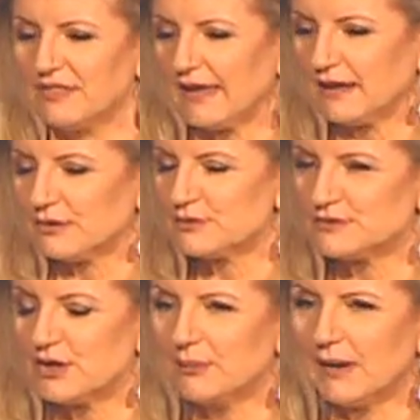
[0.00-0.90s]
Thank you
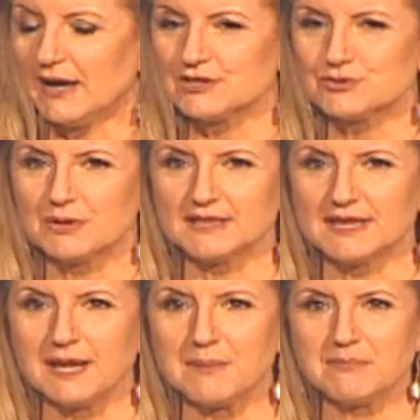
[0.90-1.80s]
so much. What
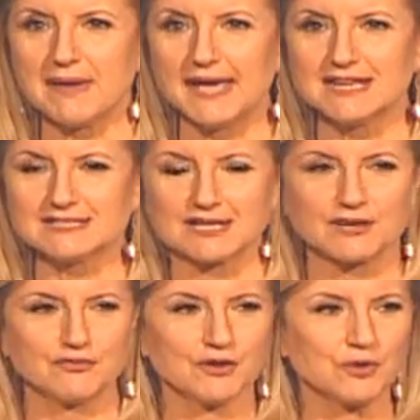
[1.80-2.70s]
an
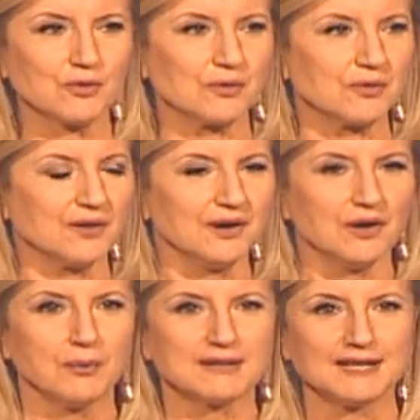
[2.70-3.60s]
amazing view.
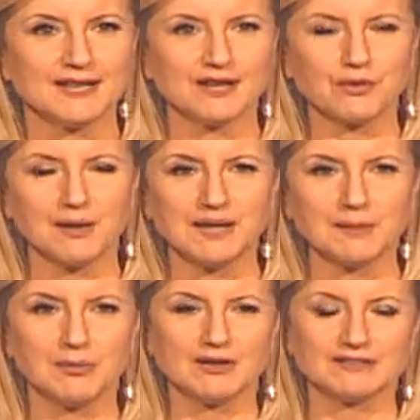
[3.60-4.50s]
What an
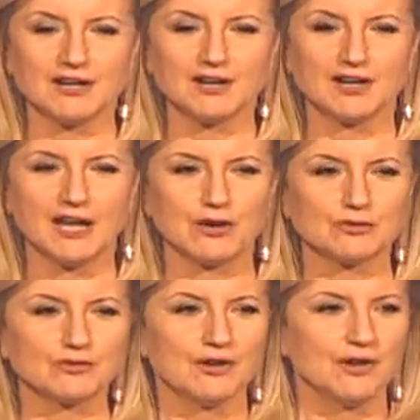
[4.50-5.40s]
incredible
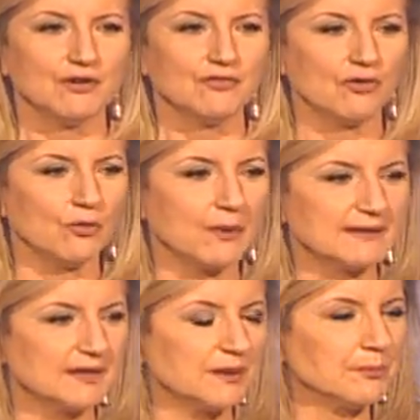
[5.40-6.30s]
turnout for
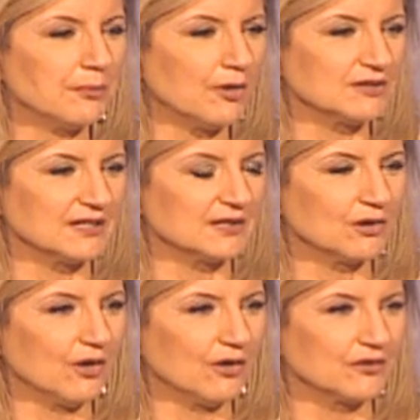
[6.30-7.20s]
what an important
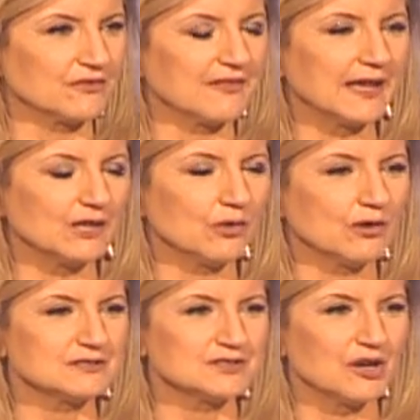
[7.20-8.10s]
cause. Thank you
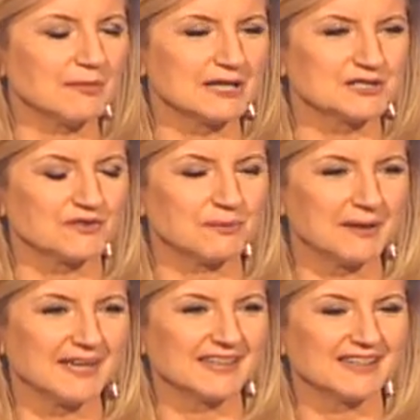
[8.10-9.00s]
all so much for
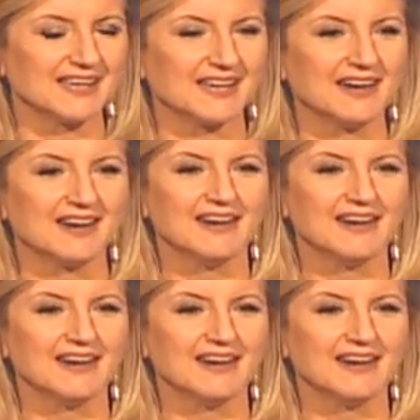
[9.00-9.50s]
being here.